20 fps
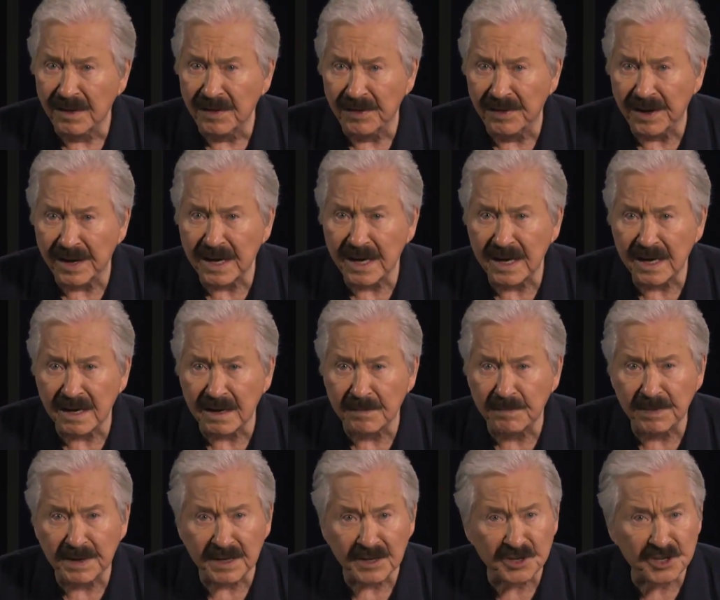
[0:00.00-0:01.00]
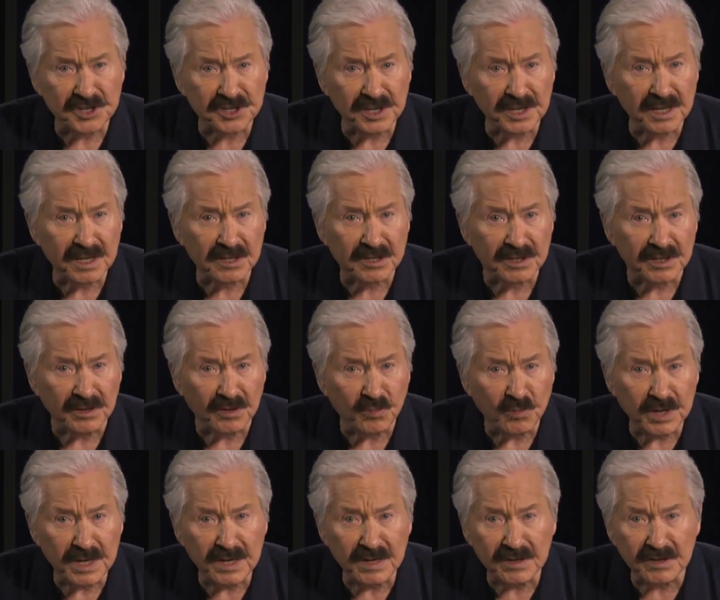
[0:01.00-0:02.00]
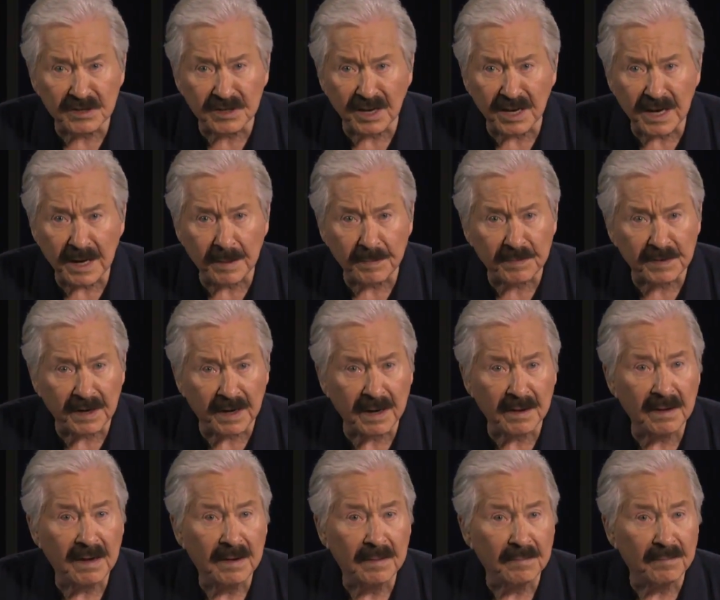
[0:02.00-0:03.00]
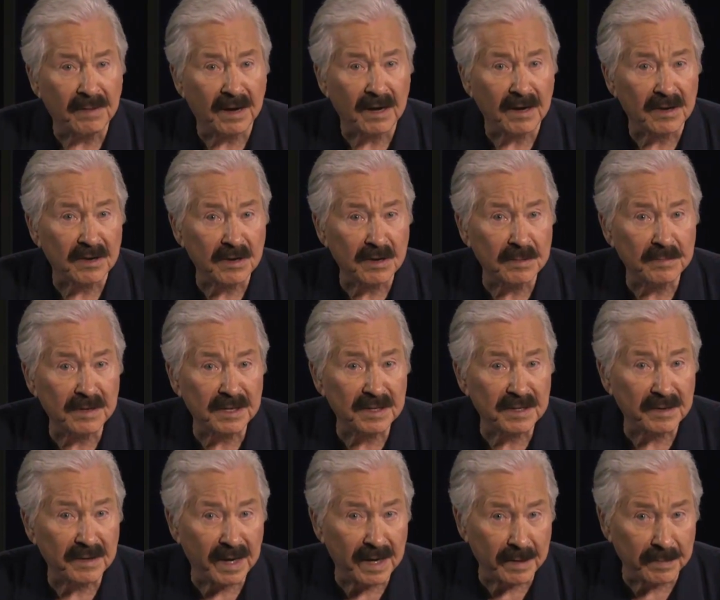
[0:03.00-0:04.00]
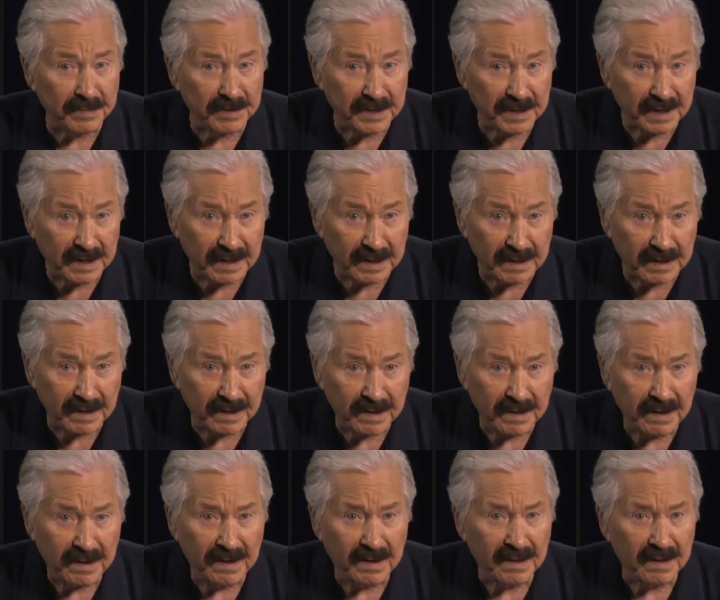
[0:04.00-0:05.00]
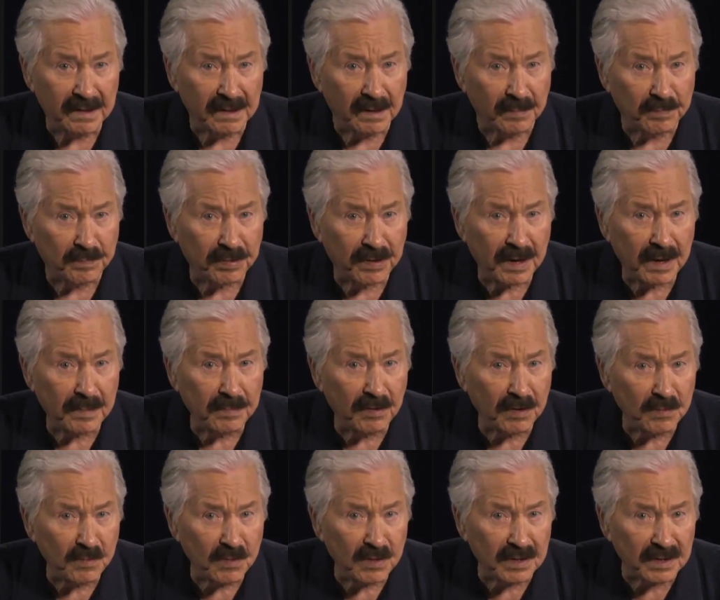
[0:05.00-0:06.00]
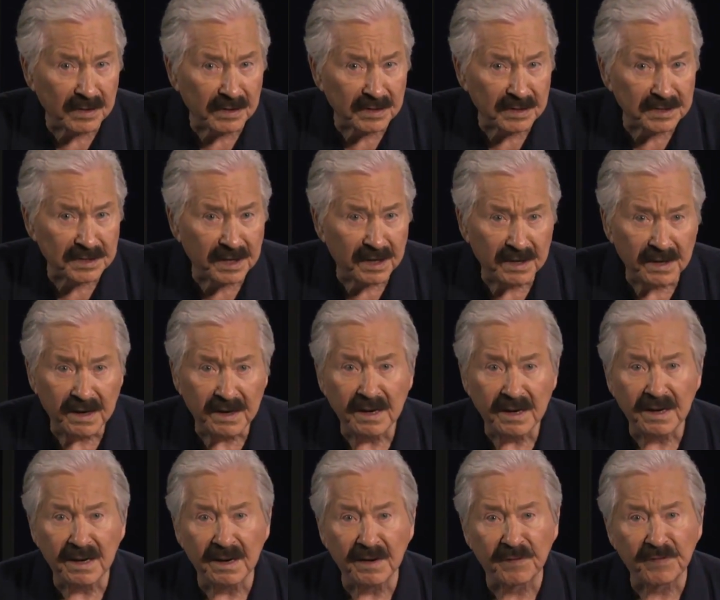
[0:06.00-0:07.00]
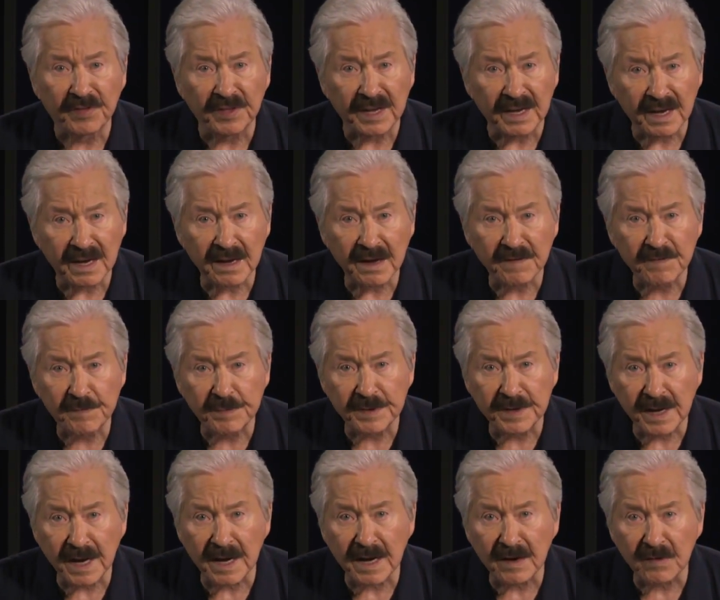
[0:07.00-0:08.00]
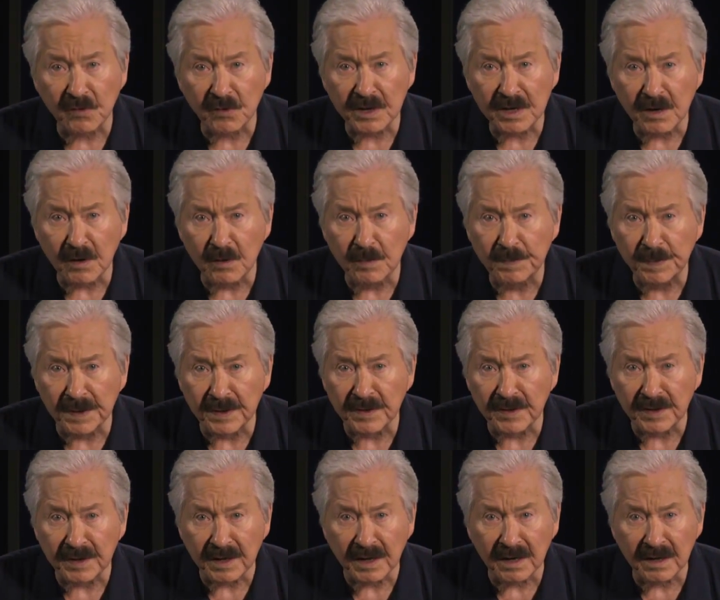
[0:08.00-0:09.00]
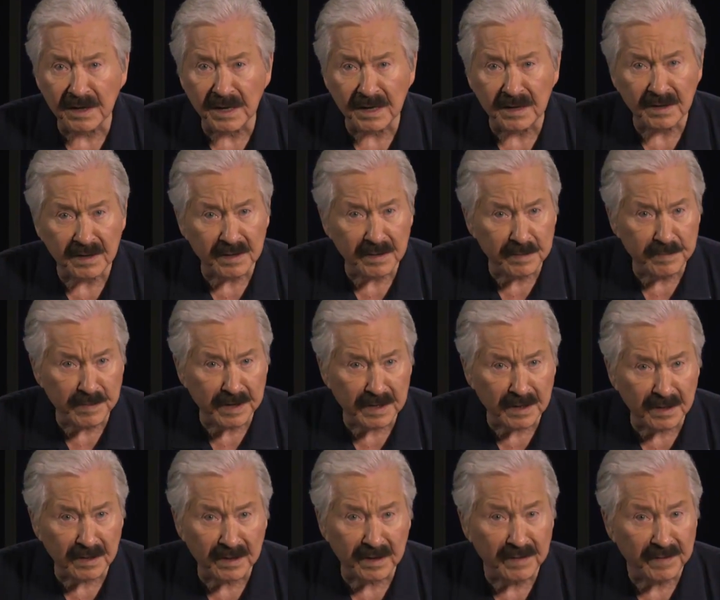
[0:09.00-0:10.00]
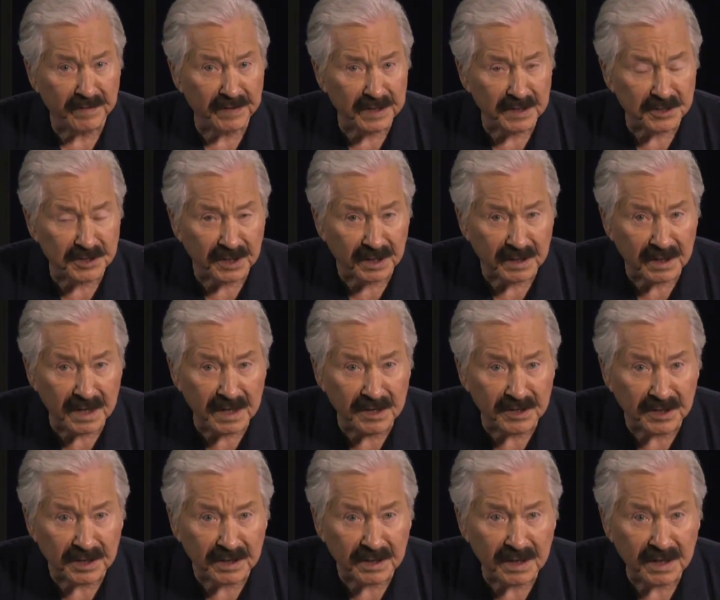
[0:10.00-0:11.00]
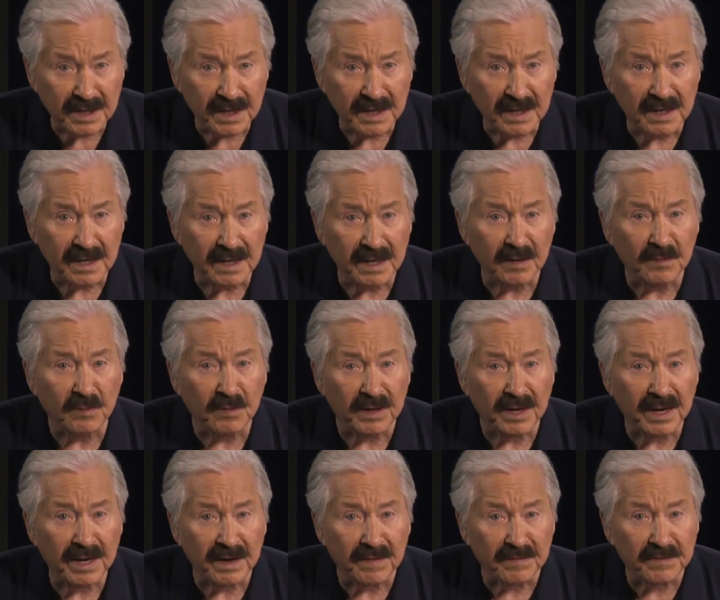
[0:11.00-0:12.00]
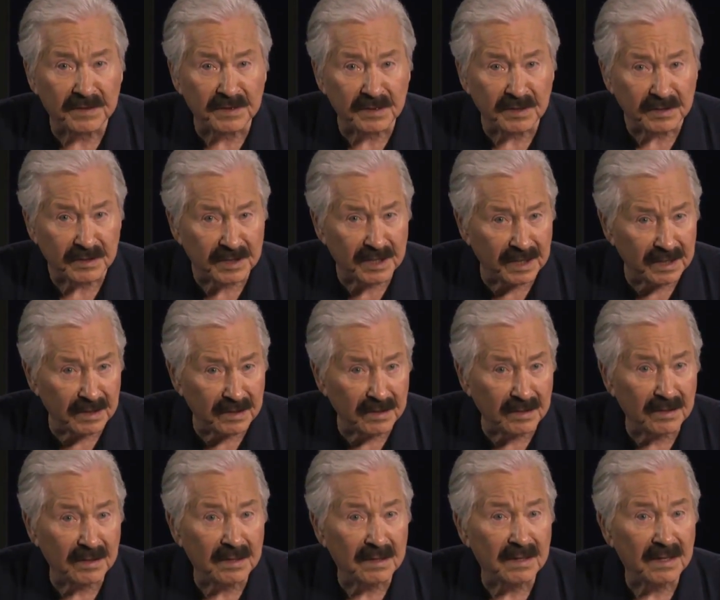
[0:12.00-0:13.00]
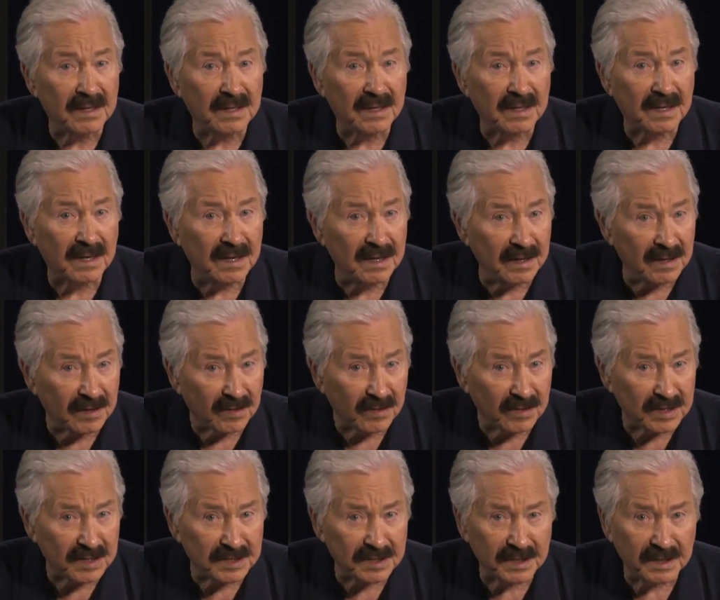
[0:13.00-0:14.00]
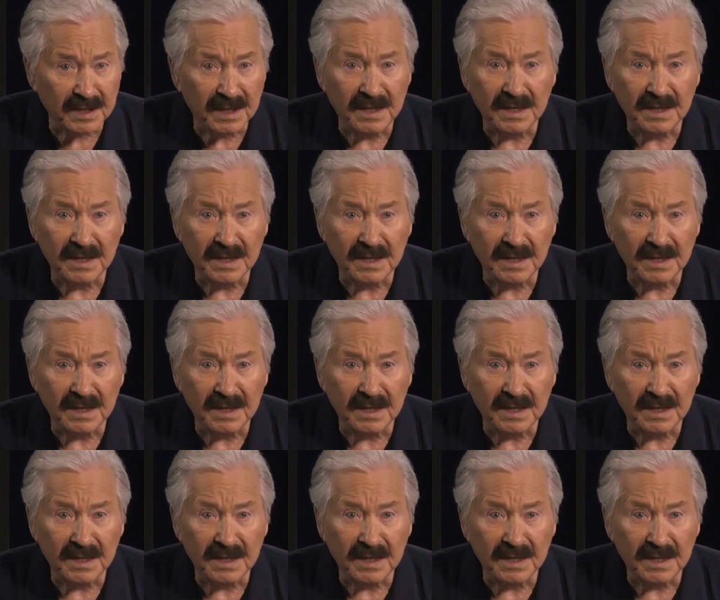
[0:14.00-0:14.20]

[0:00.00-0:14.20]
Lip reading: They had been sent to Weiner's laptop by Huma Abedin. The problem was, if the FBI reopened the Clinton email investigation, it would have to tell Congress.